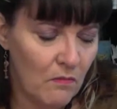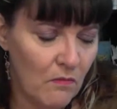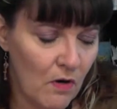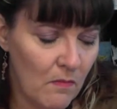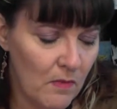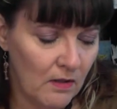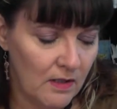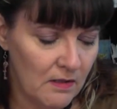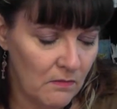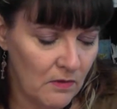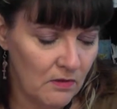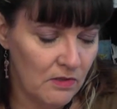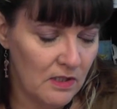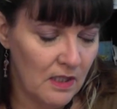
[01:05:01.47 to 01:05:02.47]
warmer.
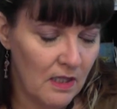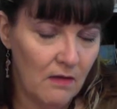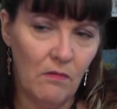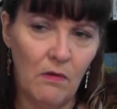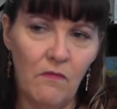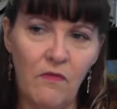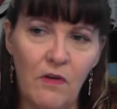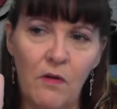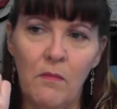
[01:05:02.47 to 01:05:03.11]
We'll see you in a few